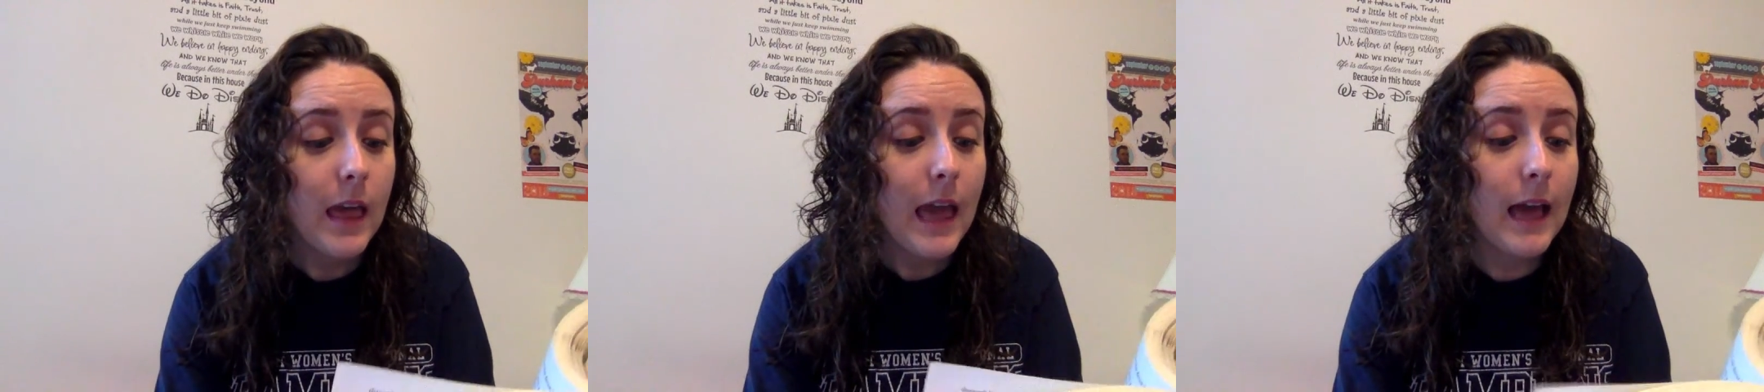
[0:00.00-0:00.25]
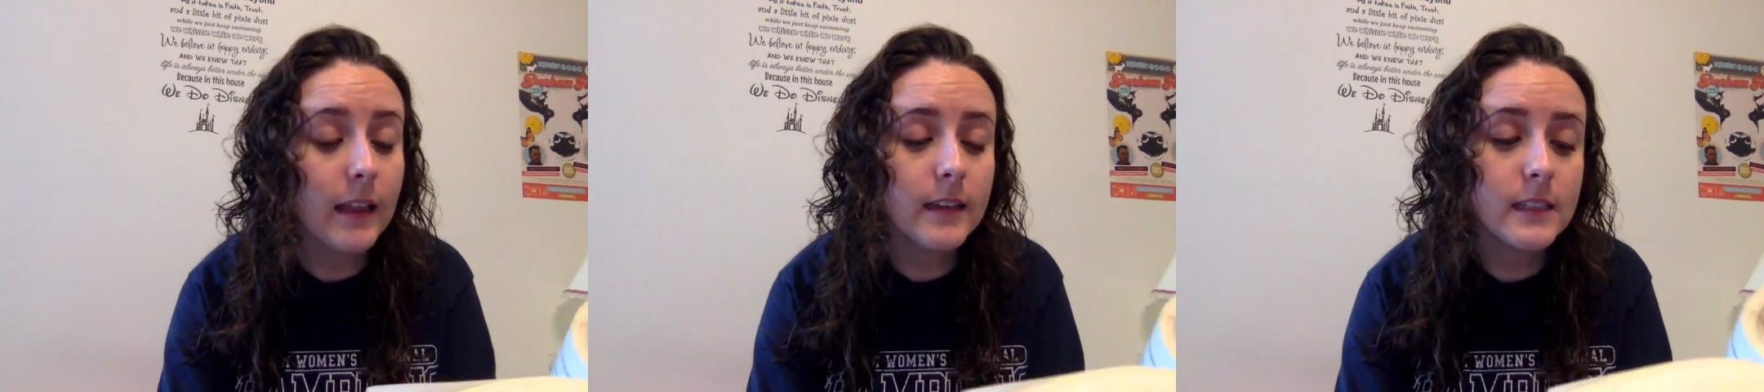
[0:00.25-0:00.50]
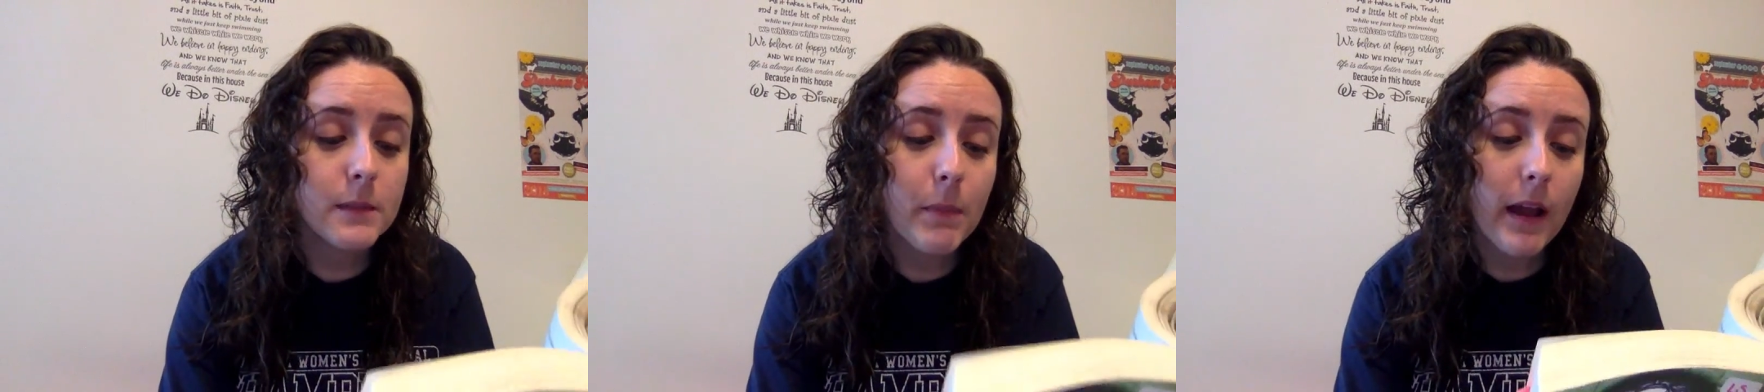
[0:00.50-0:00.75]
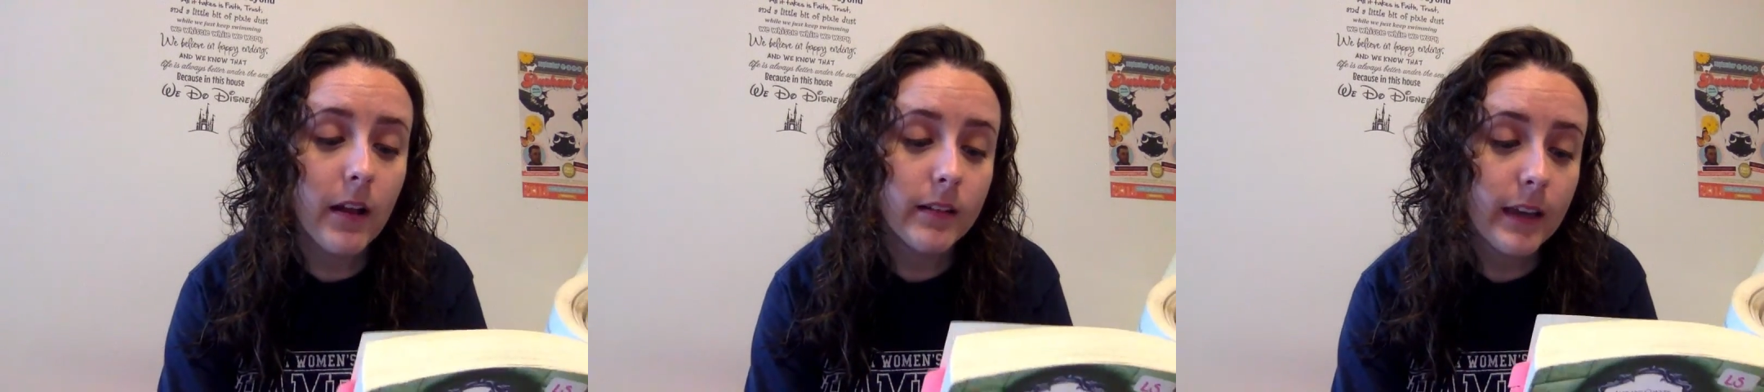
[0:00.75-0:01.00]
Alex
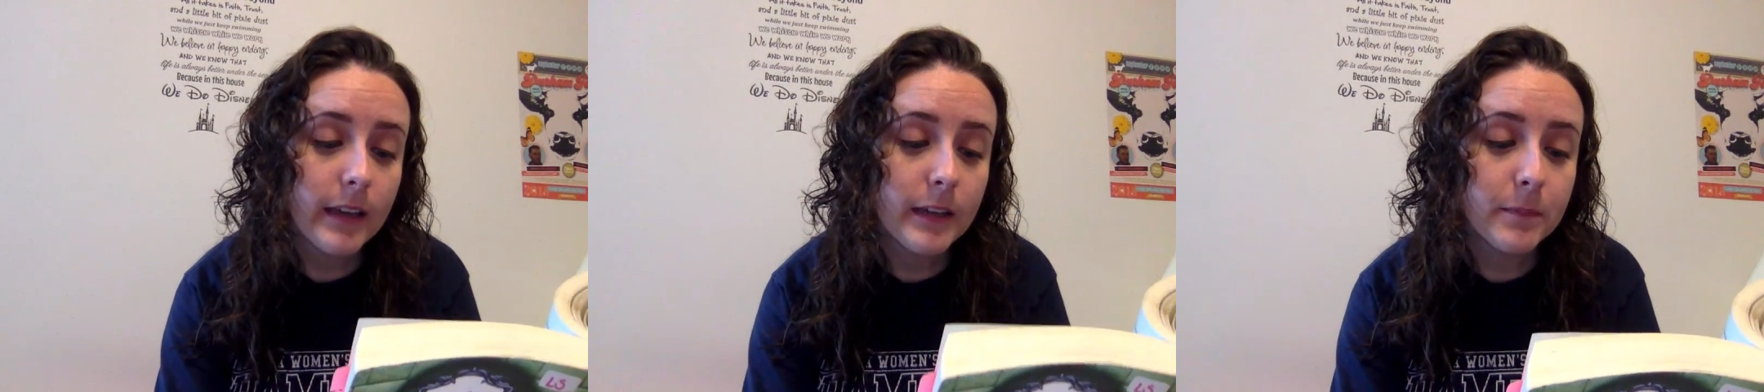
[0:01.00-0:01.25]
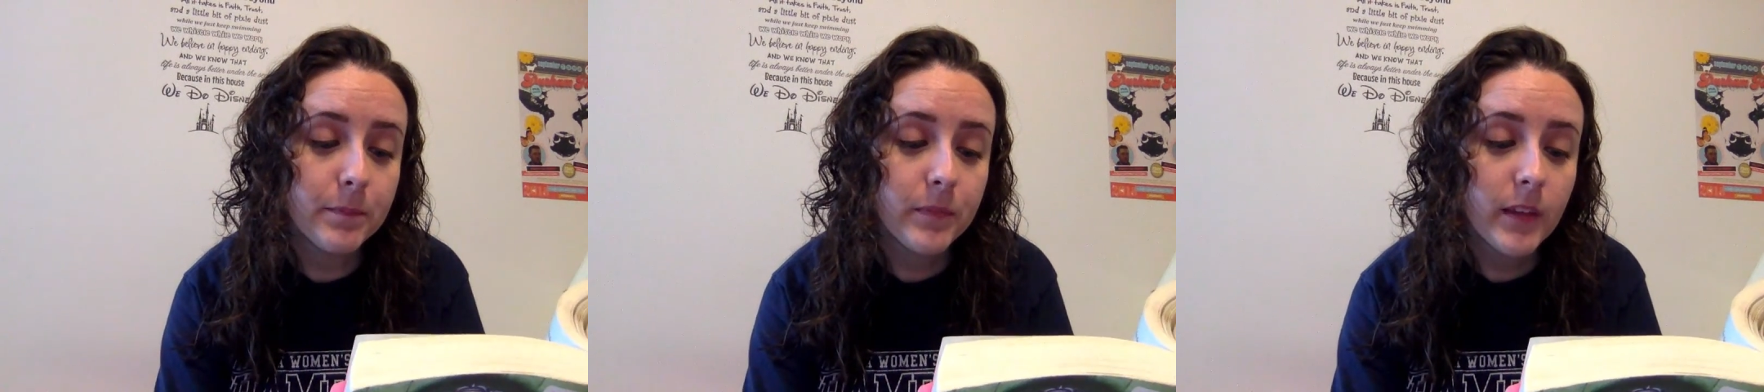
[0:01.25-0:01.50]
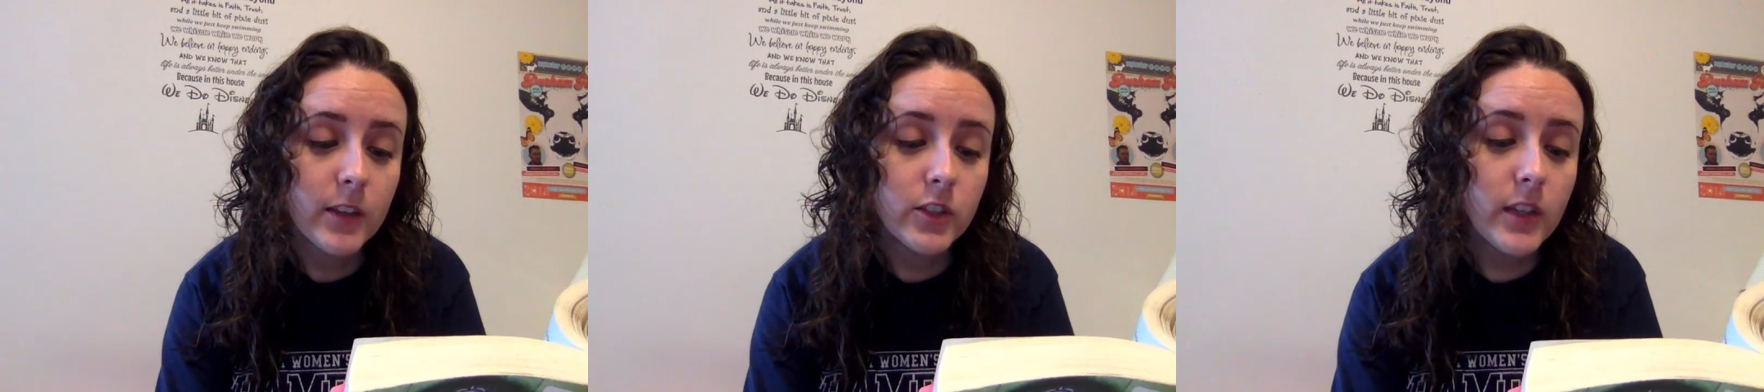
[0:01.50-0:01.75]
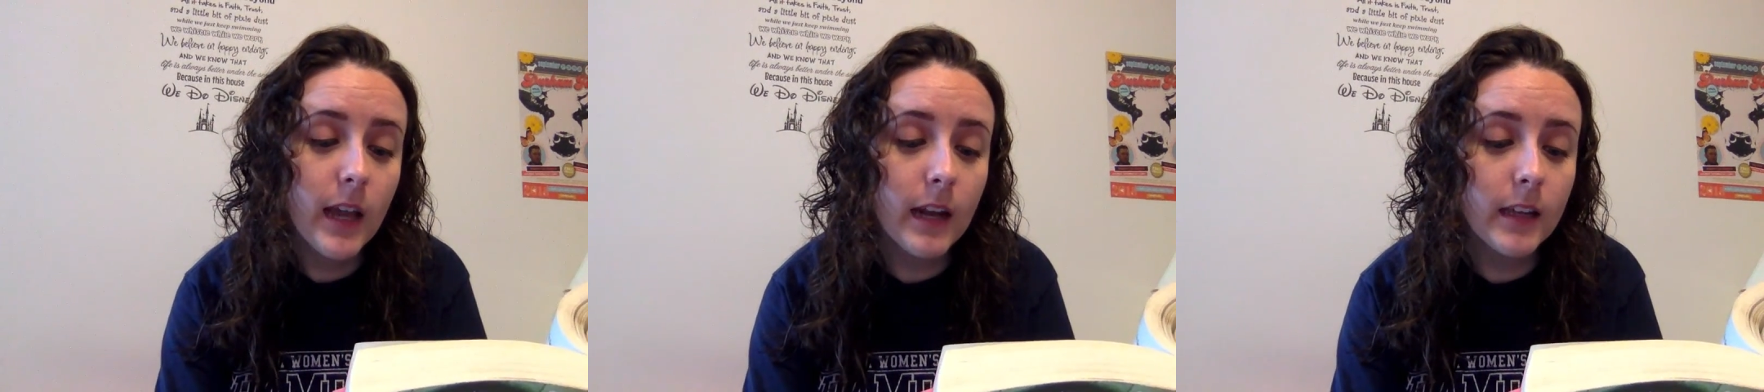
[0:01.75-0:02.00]
smiled at him.
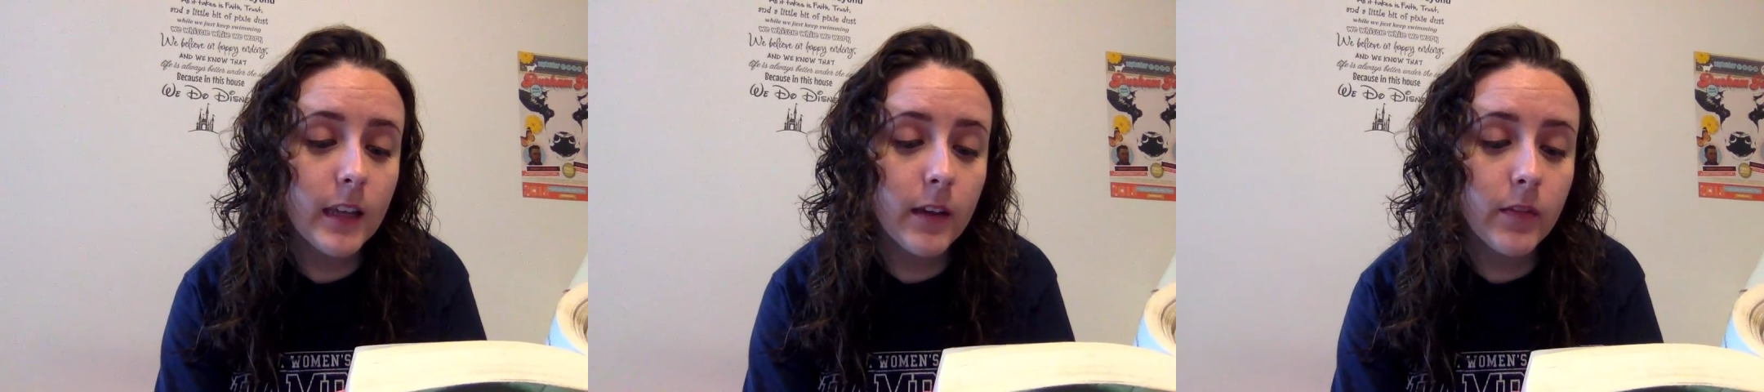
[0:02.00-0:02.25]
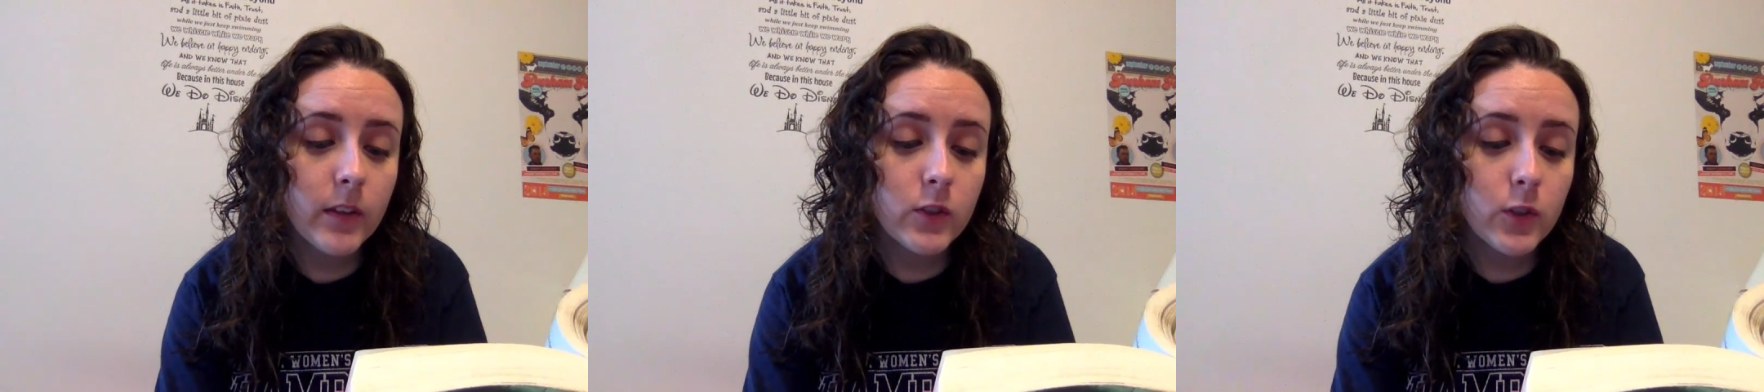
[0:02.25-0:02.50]
She hadn't given